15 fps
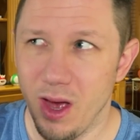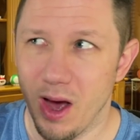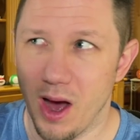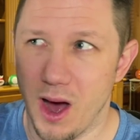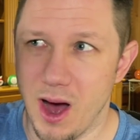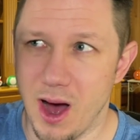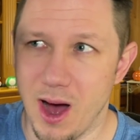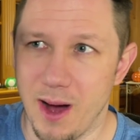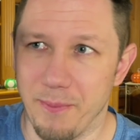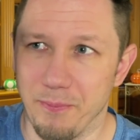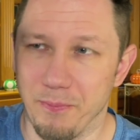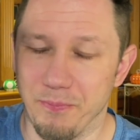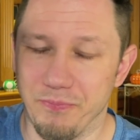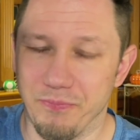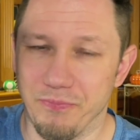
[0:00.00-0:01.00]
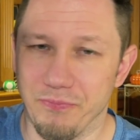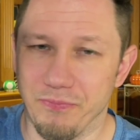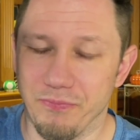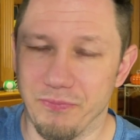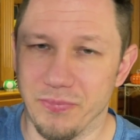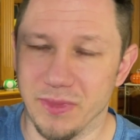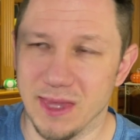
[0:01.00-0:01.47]

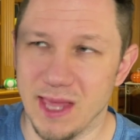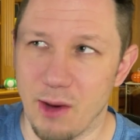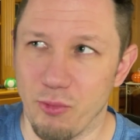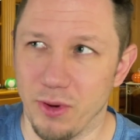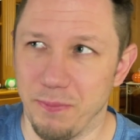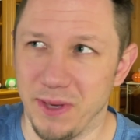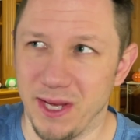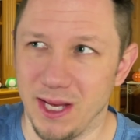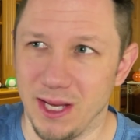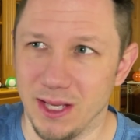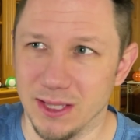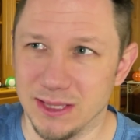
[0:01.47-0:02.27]
that would be